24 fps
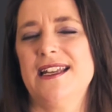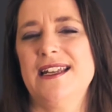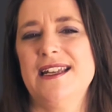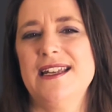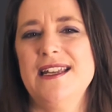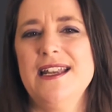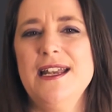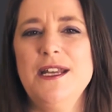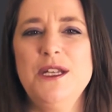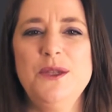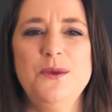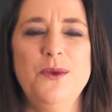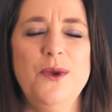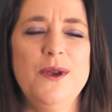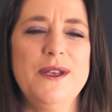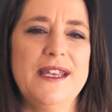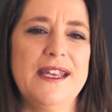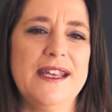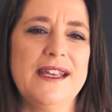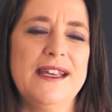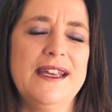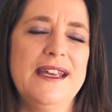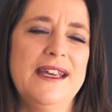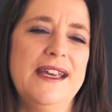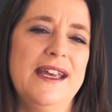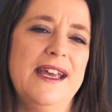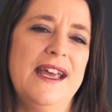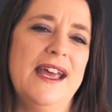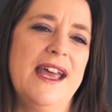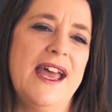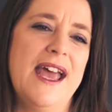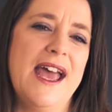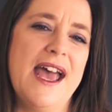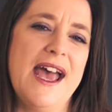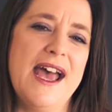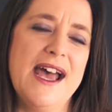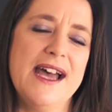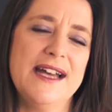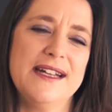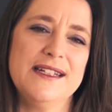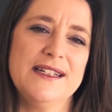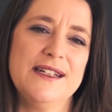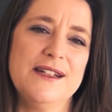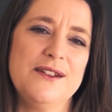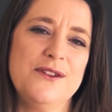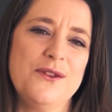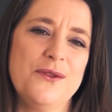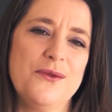and networking,
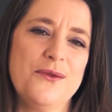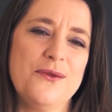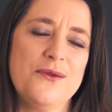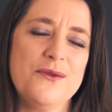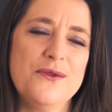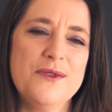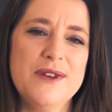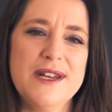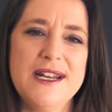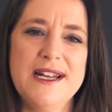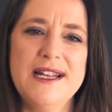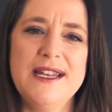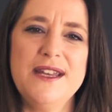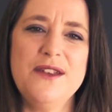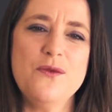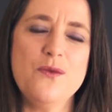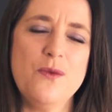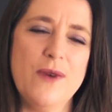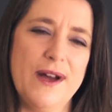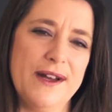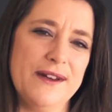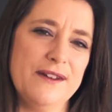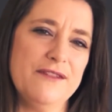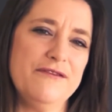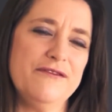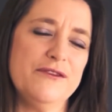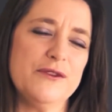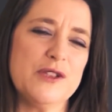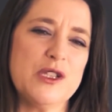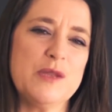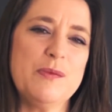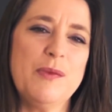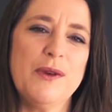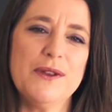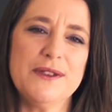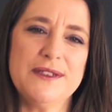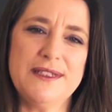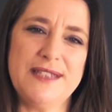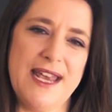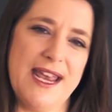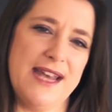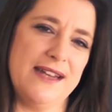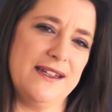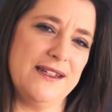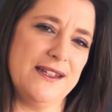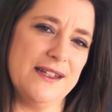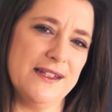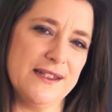and it's a really wonderful
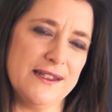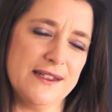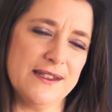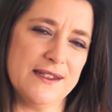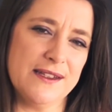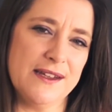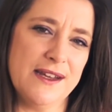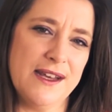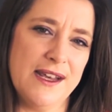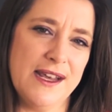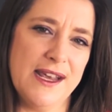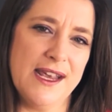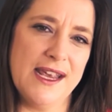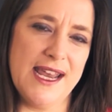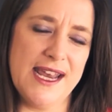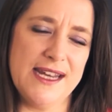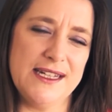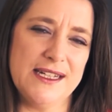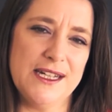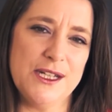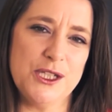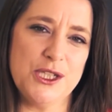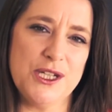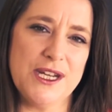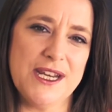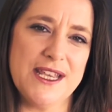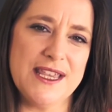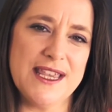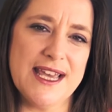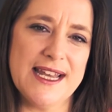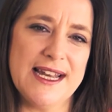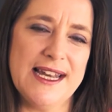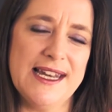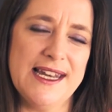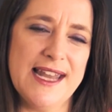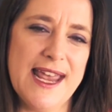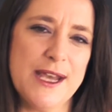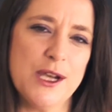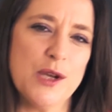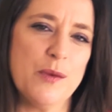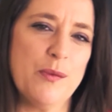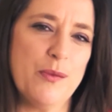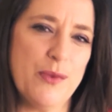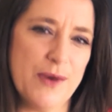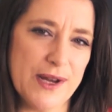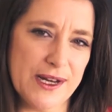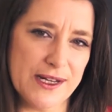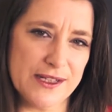spontaneous energy that
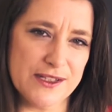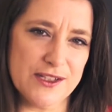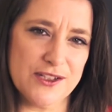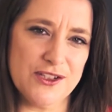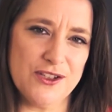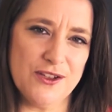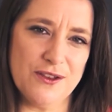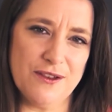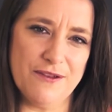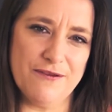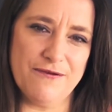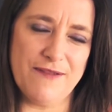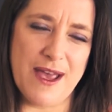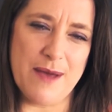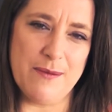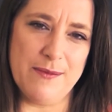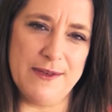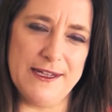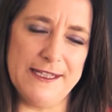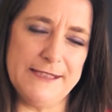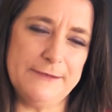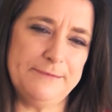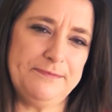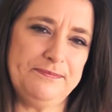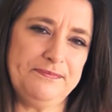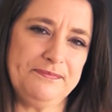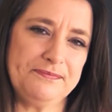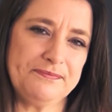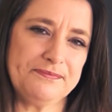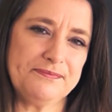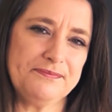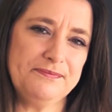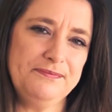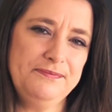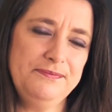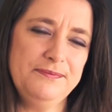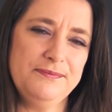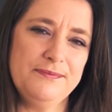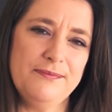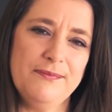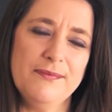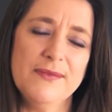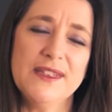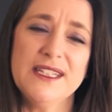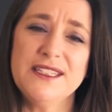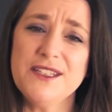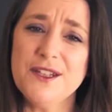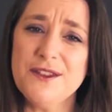lake brings to the family.
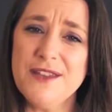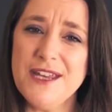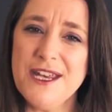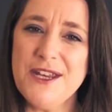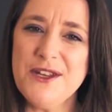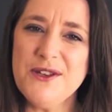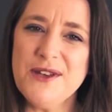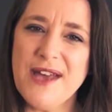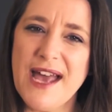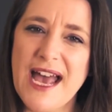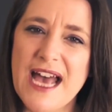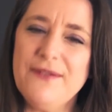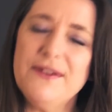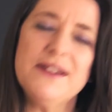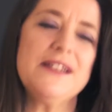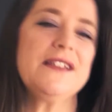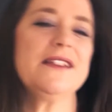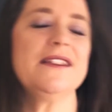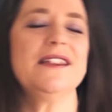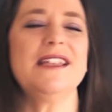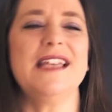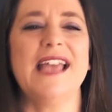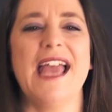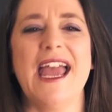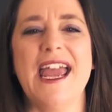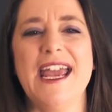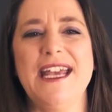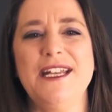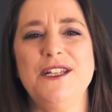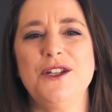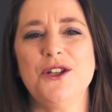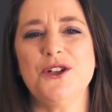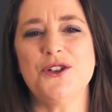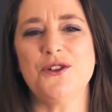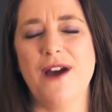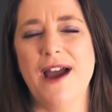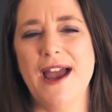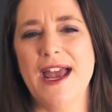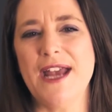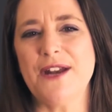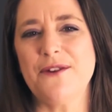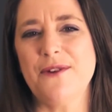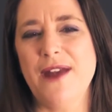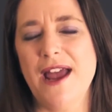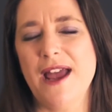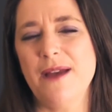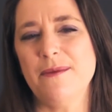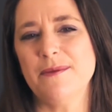So there you have it, the 8
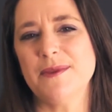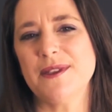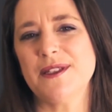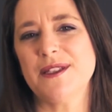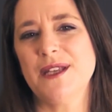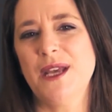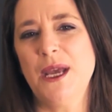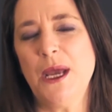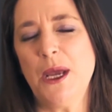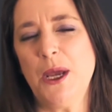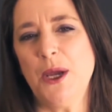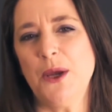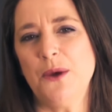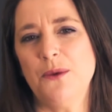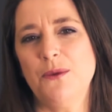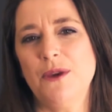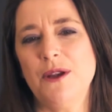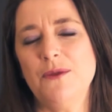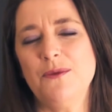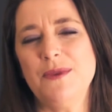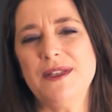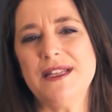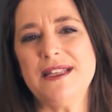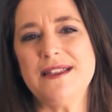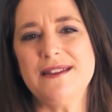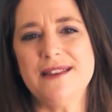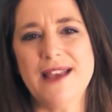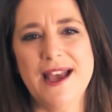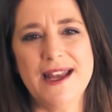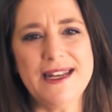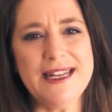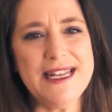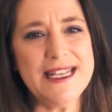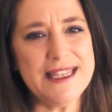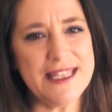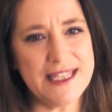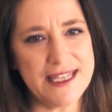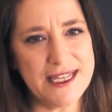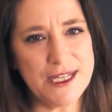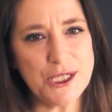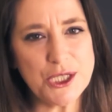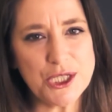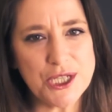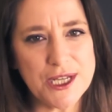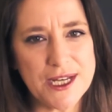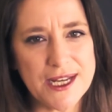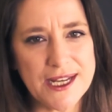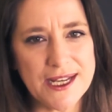trigrams. When we study the I
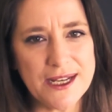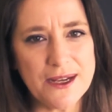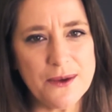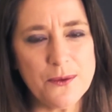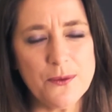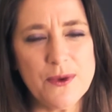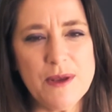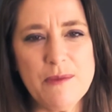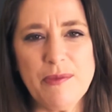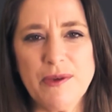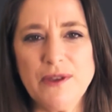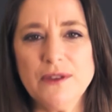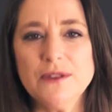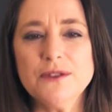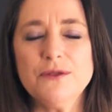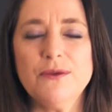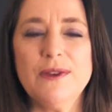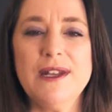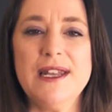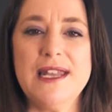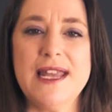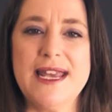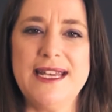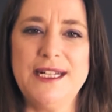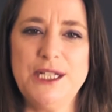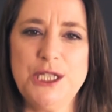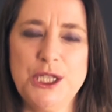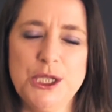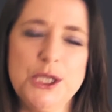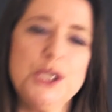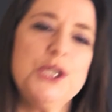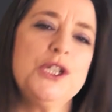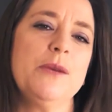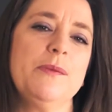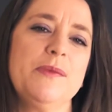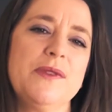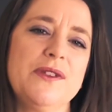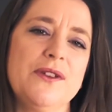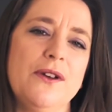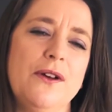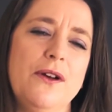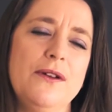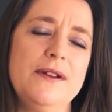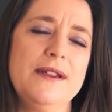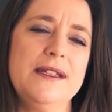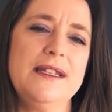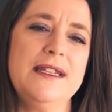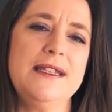Ching, we build relationships
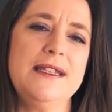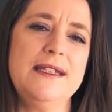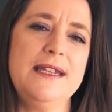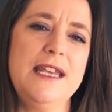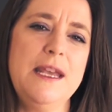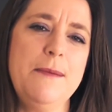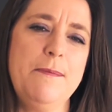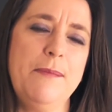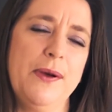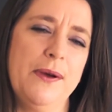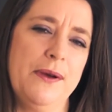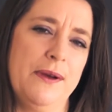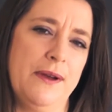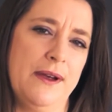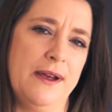on deep